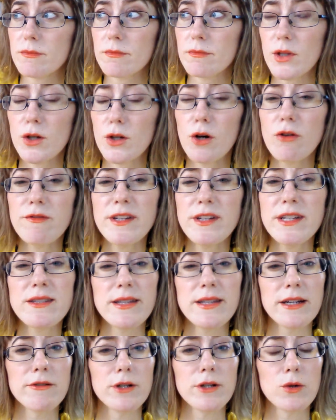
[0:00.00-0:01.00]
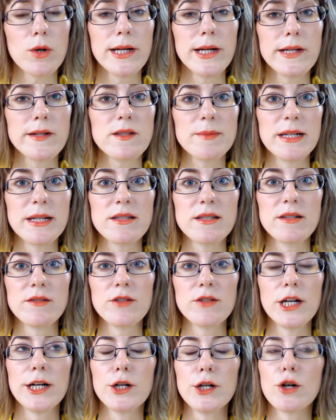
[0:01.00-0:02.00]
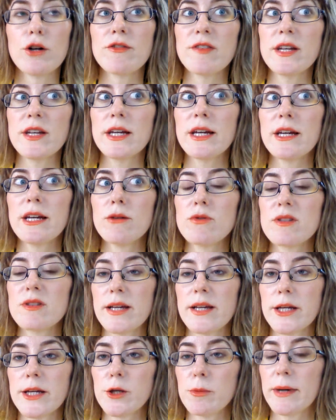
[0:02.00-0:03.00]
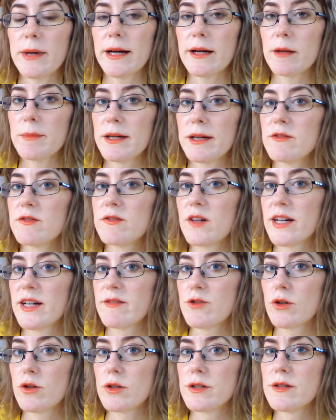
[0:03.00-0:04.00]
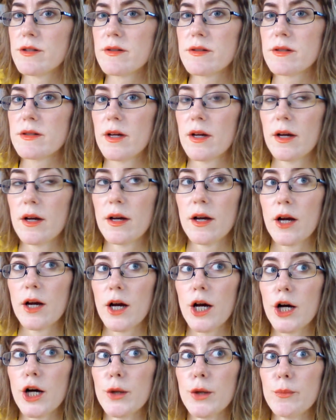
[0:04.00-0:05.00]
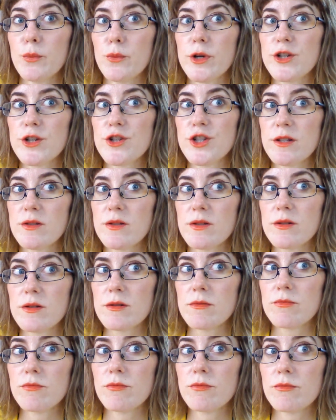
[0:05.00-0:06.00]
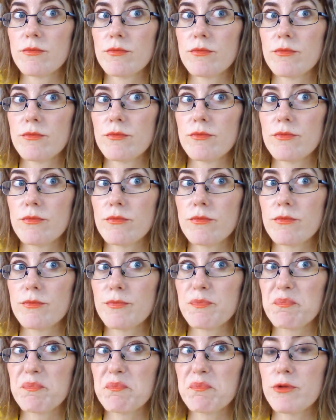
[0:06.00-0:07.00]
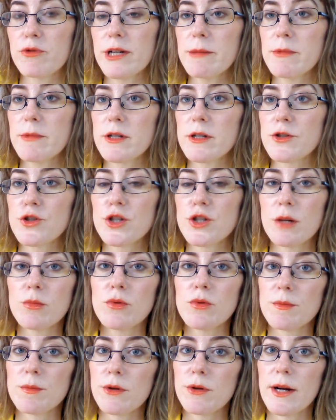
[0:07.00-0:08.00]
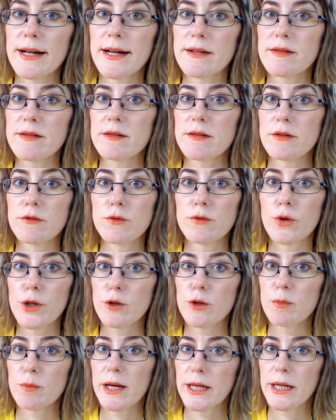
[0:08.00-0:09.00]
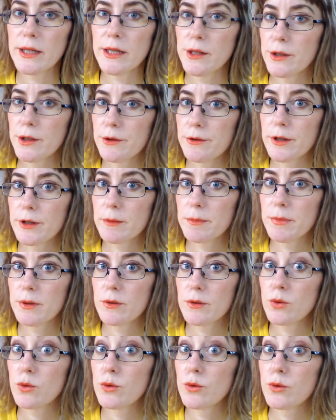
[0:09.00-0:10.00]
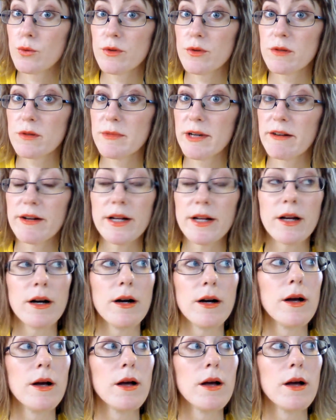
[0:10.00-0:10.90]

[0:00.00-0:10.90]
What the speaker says: Coffees here are quite expensive. Like a coffee here will set you back about $5, which is pretty much double the price of what you'd pay in Europe or North America.